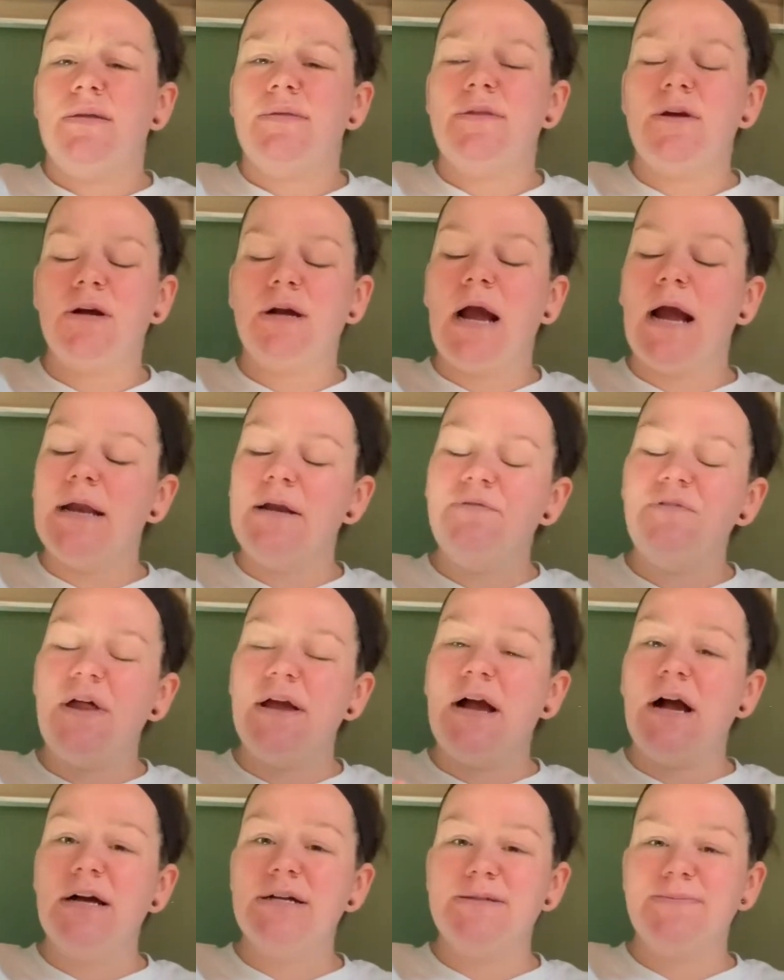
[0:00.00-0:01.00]
of
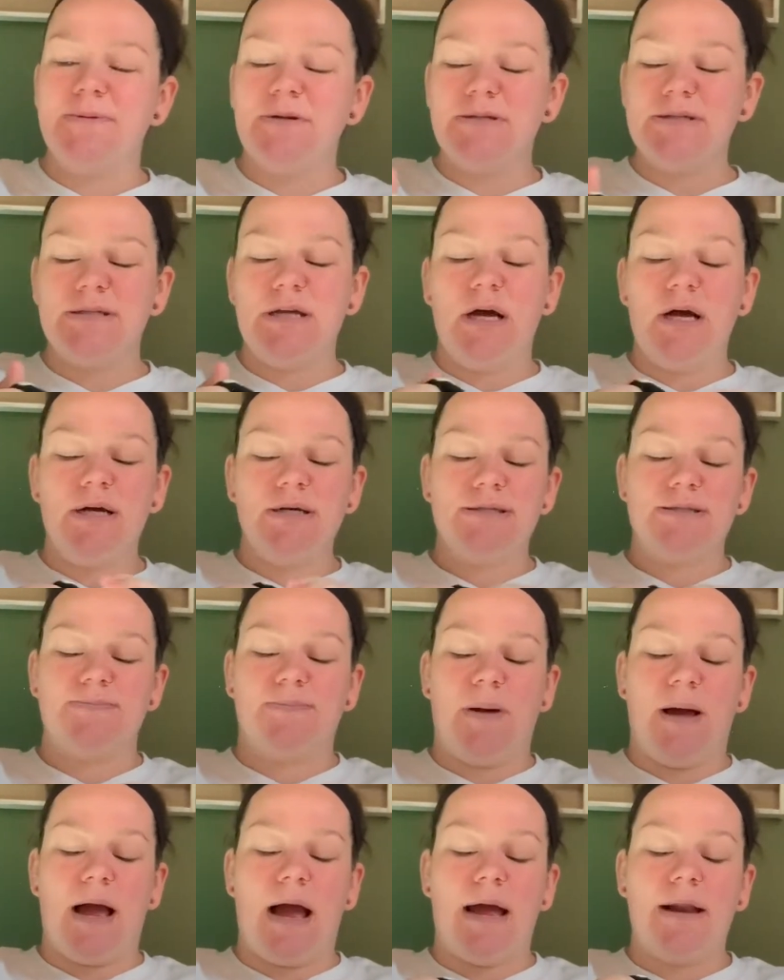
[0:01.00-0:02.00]
like hospital socks,
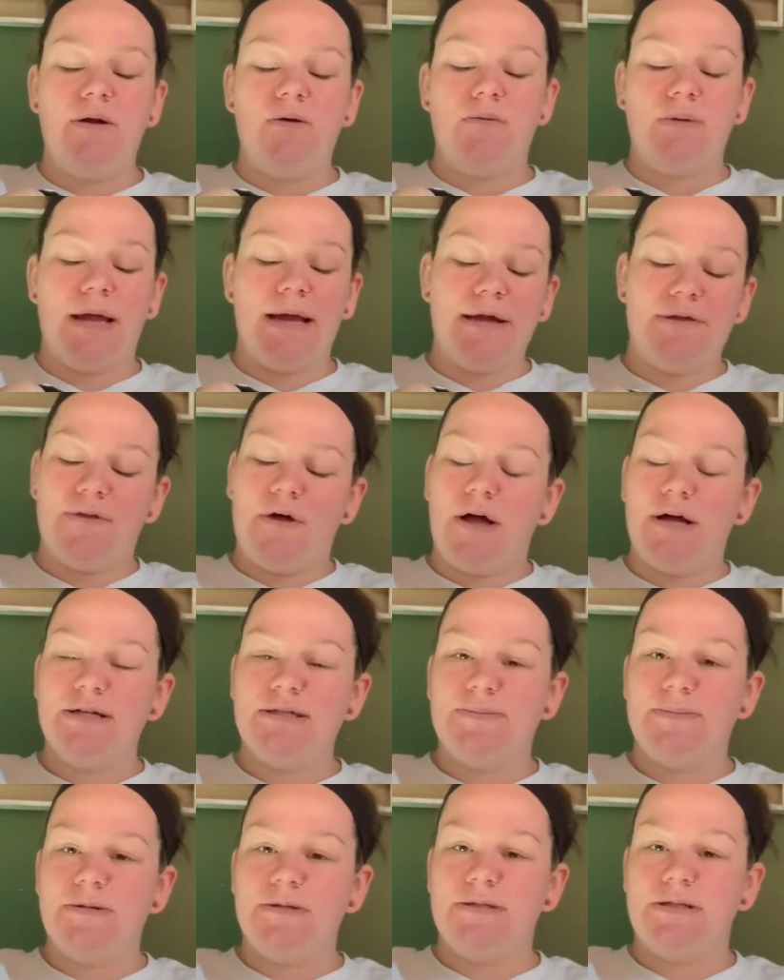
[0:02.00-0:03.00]
but I don't like the
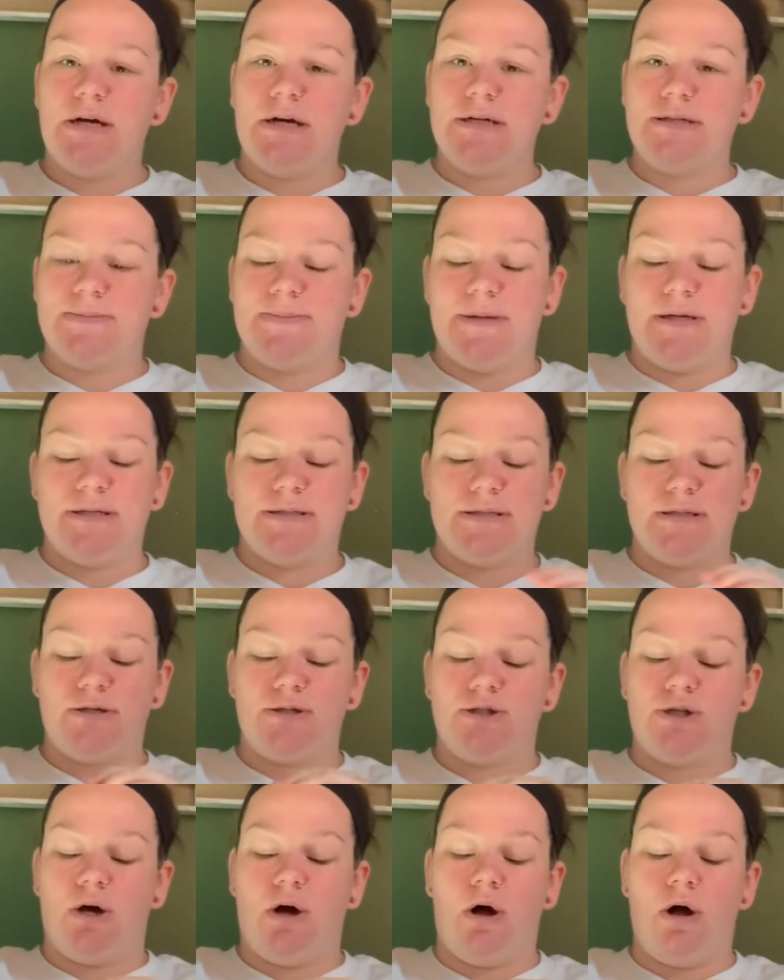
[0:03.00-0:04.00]
hospital socks because they're
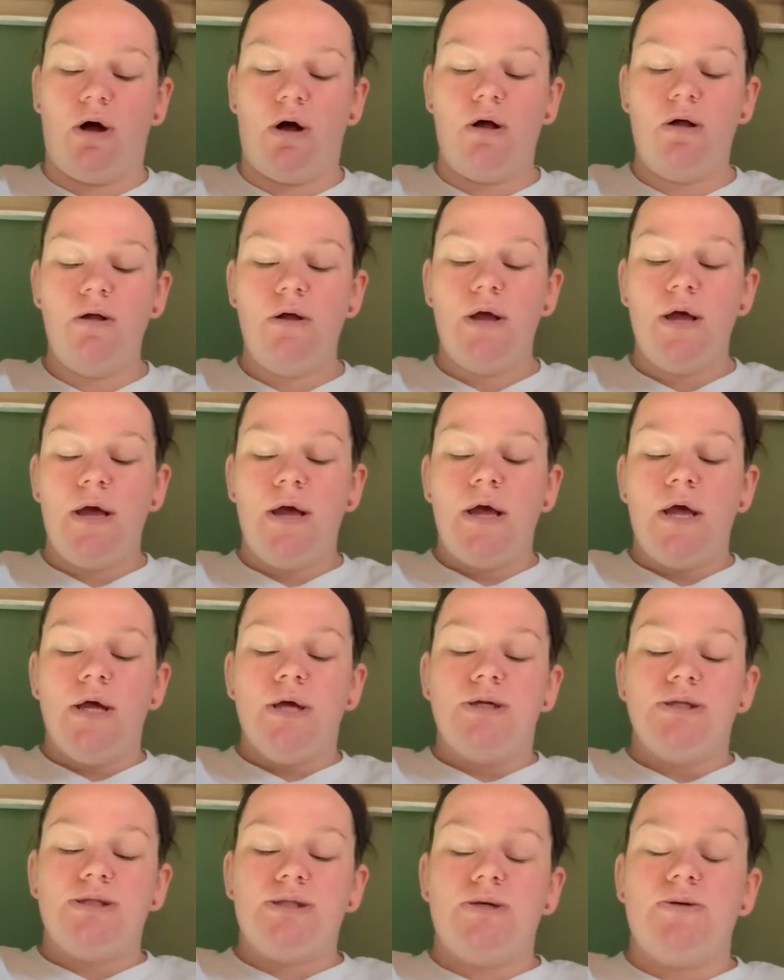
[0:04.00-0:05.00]
tall.
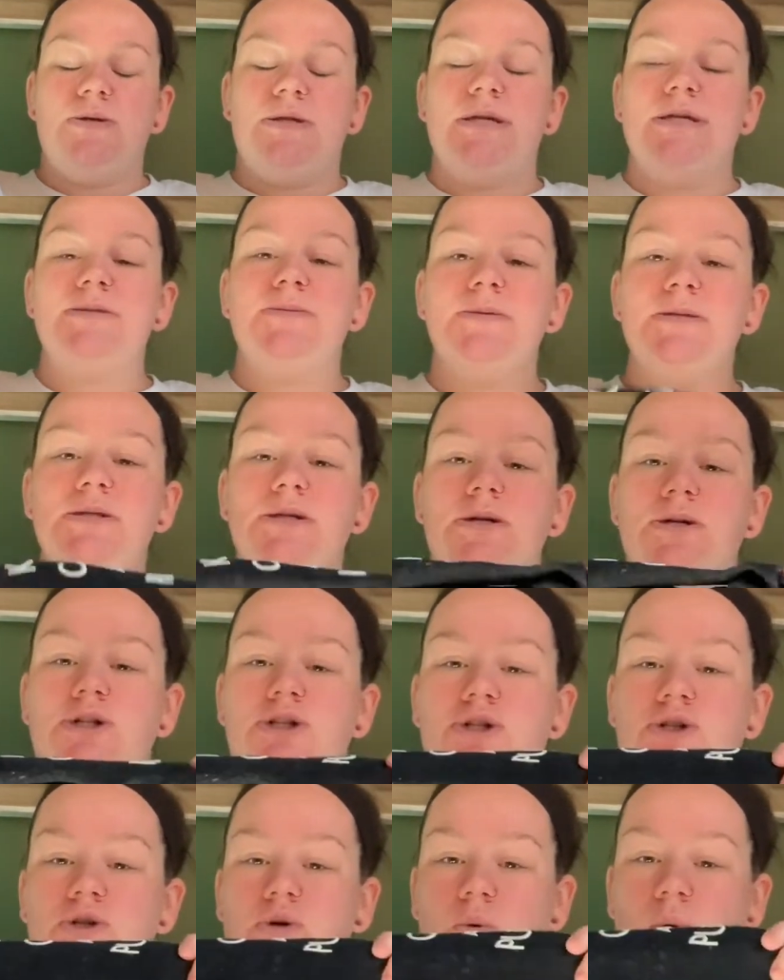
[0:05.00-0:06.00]
So these ones are
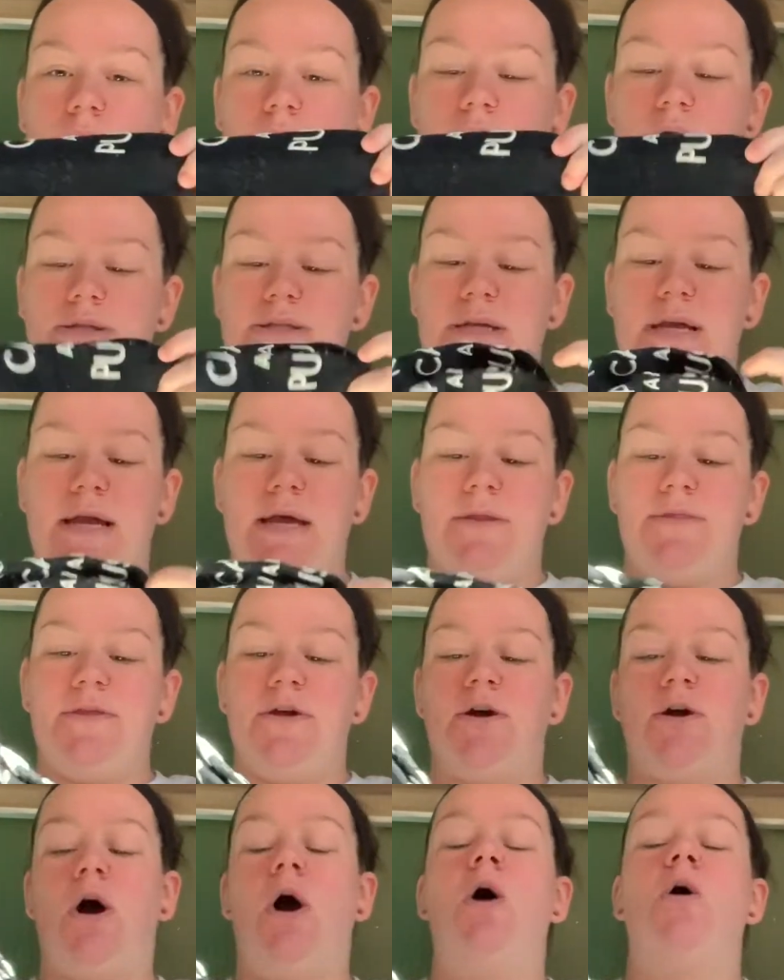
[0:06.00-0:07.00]
short, and
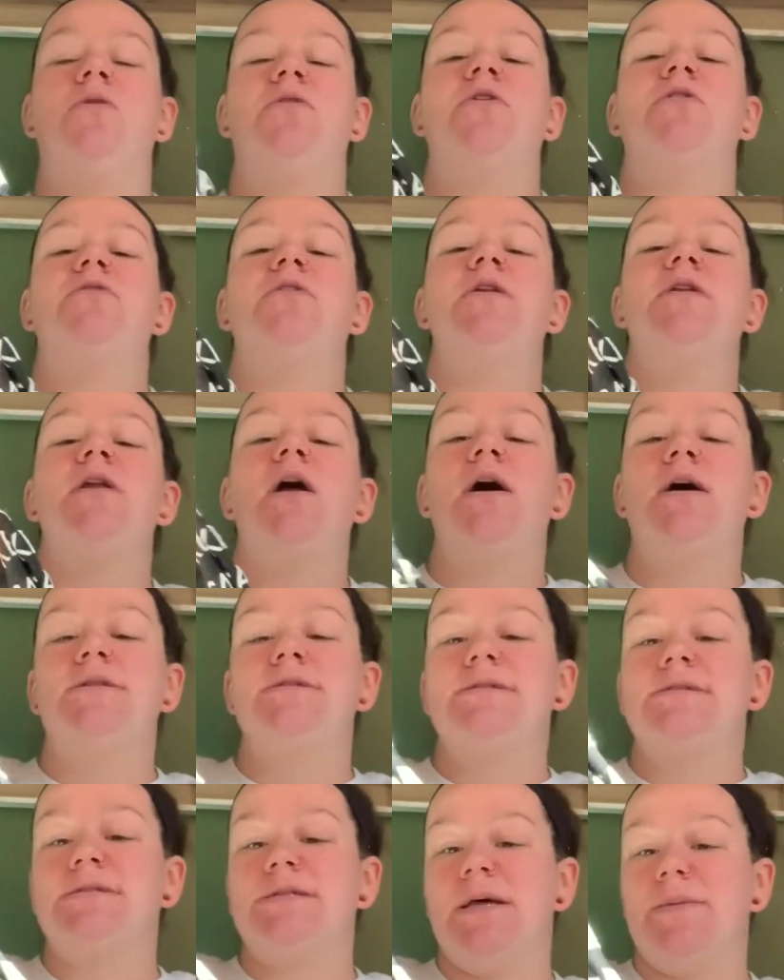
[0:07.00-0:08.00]
they're the
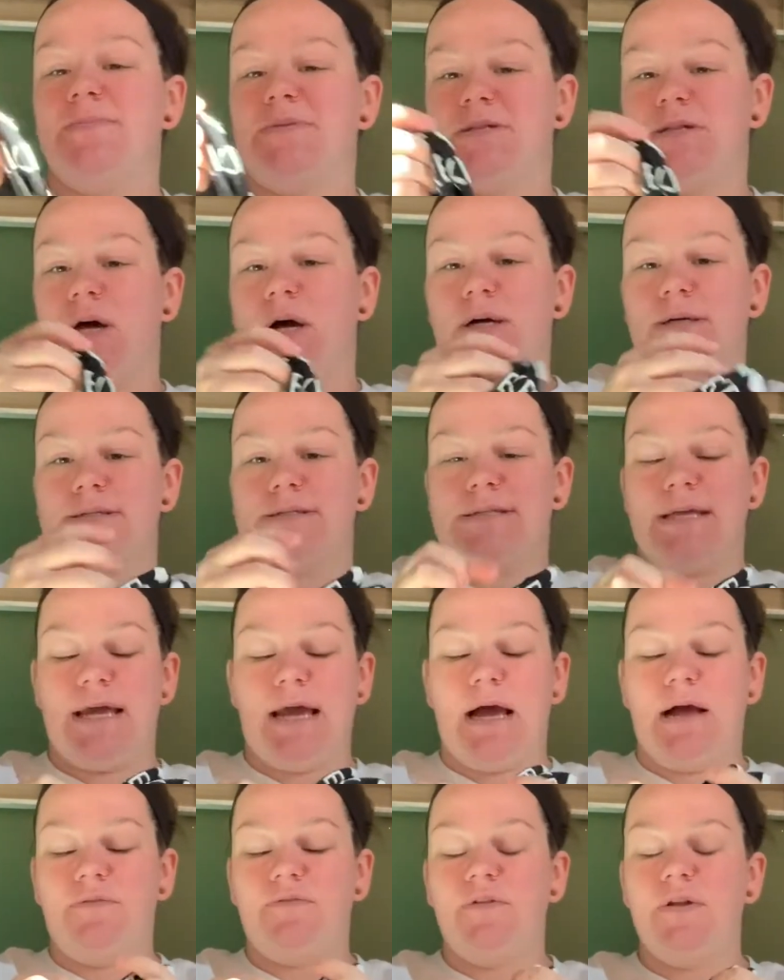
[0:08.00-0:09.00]
non-slip socks. They
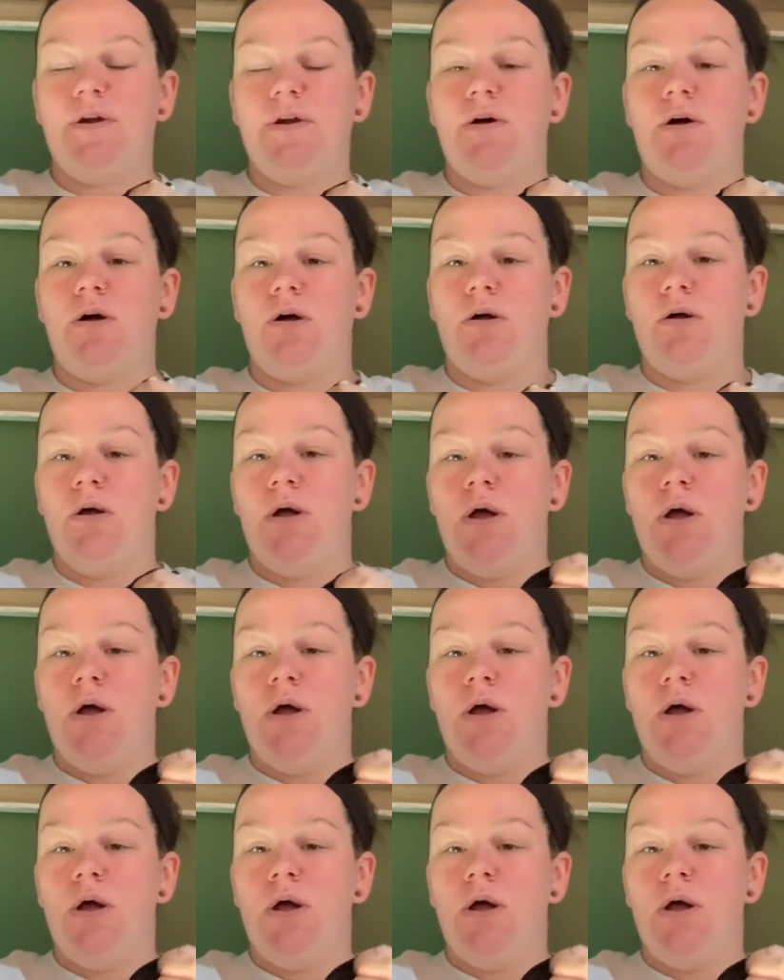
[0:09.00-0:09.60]
have little